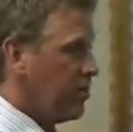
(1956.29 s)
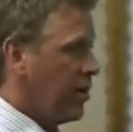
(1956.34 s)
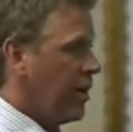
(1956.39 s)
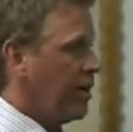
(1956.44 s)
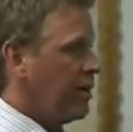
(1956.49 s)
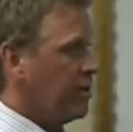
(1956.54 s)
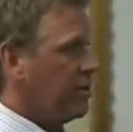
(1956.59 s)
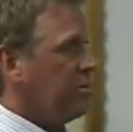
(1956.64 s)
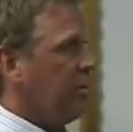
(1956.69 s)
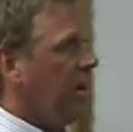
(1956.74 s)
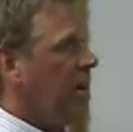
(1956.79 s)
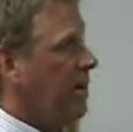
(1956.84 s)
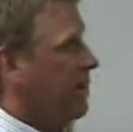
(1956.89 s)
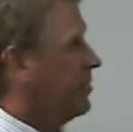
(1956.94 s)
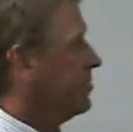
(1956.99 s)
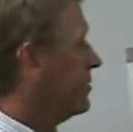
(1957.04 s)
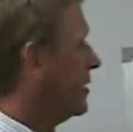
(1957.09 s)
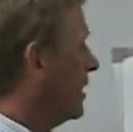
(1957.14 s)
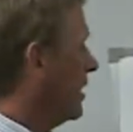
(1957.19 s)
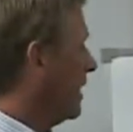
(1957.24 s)
the brain to the
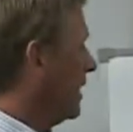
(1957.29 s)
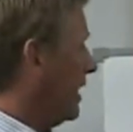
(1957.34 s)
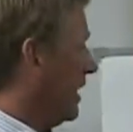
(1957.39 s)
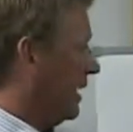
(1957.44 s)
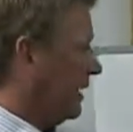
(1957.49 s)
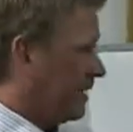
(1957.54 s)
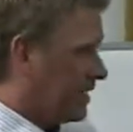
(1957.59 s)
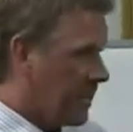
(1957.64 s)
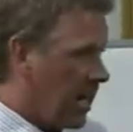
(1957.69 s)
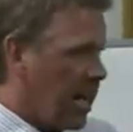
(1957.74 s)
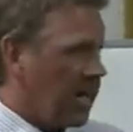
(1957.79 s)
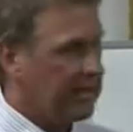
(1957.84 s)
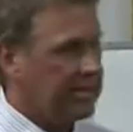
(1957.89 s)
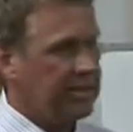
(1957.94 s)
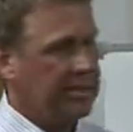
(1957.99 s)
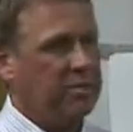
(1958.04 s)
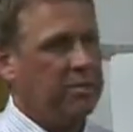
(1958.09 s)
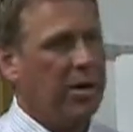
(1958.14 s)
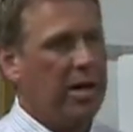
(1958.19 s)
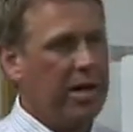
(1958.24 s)
body and God
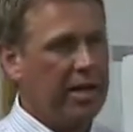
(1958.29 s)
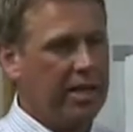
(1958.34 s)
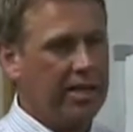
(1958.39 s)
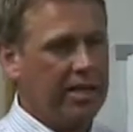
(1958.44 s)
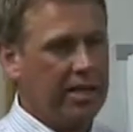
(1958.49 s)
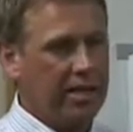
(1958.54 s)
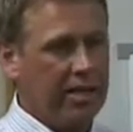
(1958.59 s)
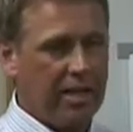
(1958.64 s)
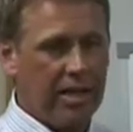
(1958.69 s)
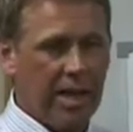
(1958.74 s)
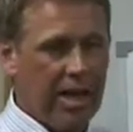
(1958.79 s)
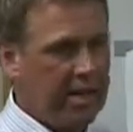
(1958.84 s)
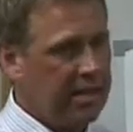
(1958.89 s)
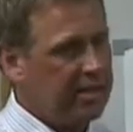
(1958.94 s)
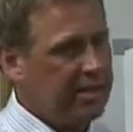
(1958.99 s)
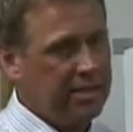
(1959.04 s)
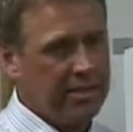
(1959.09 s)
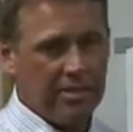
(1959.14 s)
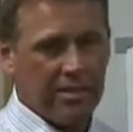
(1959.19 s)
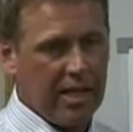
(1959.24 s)
to the body, then a lot
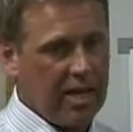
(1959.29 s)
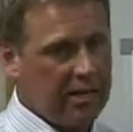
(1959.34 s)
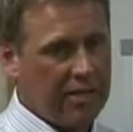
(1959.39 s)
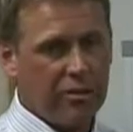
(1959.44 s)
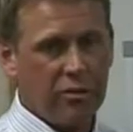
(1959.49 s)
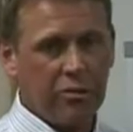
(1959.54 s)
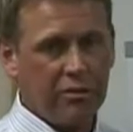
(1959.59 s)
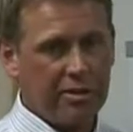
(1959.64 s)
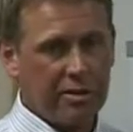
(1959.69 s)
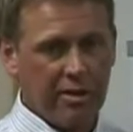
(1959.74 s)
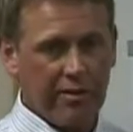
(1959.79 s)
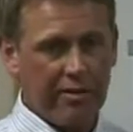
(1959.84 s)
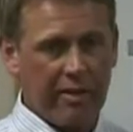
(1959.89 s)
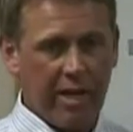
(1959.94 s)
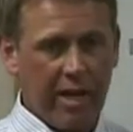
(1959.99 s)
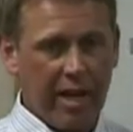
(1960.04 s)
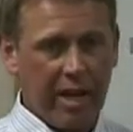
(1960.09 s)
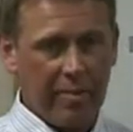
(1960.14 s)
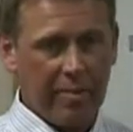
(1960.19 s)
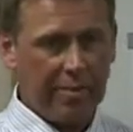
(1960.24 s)
of cool stuff
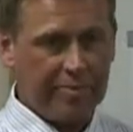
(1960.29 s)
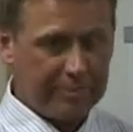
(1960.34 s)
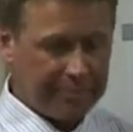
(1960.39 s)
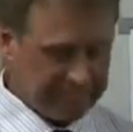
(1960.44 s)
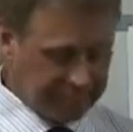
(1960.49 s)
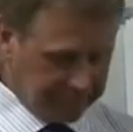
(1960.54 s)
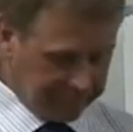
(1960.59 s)
can happen.